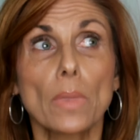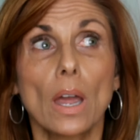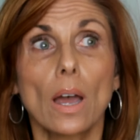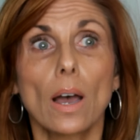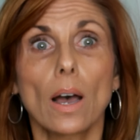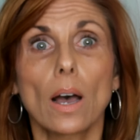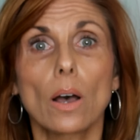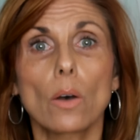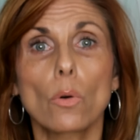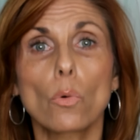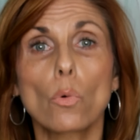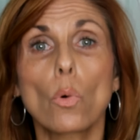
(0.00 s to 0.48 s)

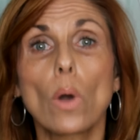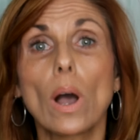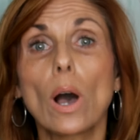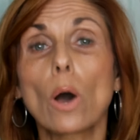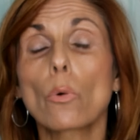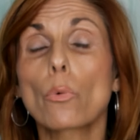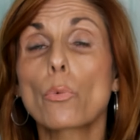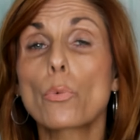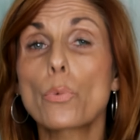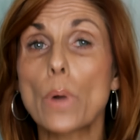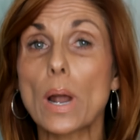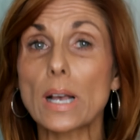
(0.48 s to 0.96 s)
uh,
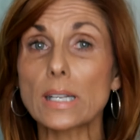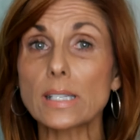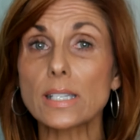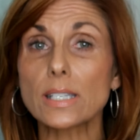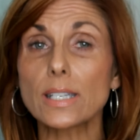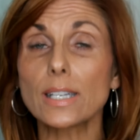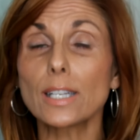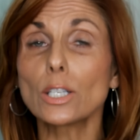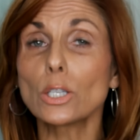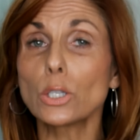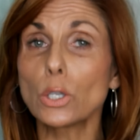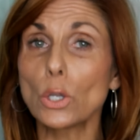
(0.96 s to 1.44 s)

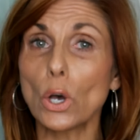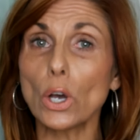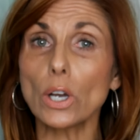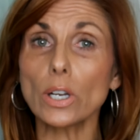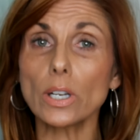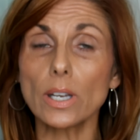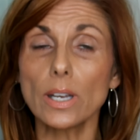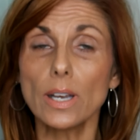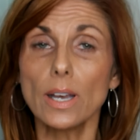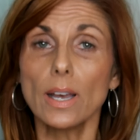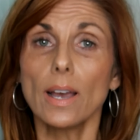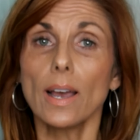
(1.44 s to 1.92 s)
well-rested
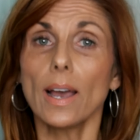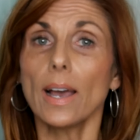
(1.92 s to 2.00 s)
look.